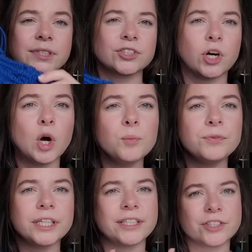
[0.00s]
So
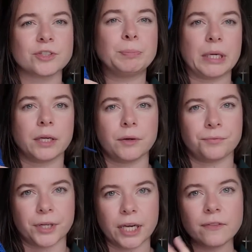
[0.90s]
hopefully this is big enough
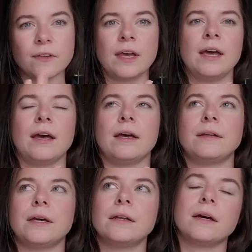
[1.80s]
for that.
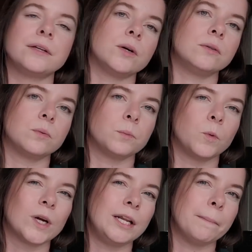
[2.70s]
And then I don't
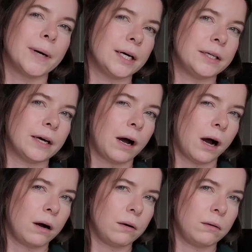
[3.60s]
really mind
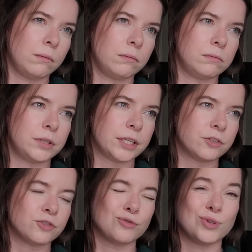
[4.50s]
how that
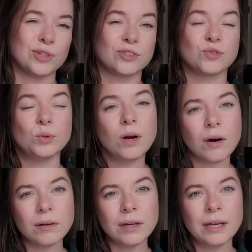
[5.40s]
is too
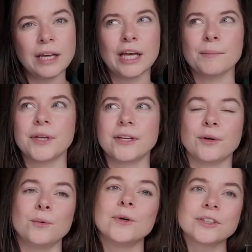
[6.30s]
long, but I
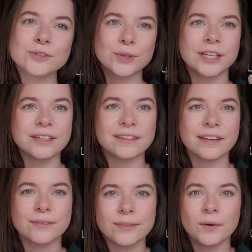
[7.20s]
don't want to hit it
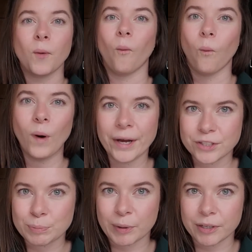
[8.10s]
at the
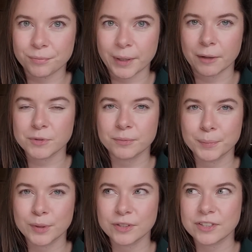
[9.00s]
widest part of my hips,
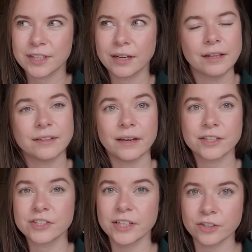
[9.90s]
because then it
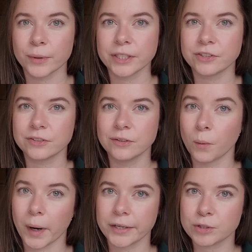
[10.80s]
accentuates your
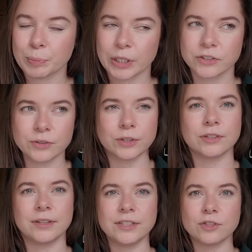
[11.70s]
widest part. So it
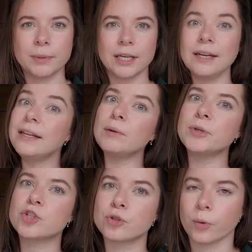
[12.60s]
needs to be a little
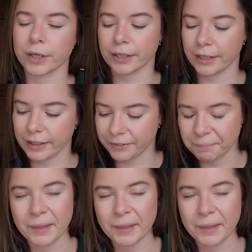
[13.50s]
bit shorter than that.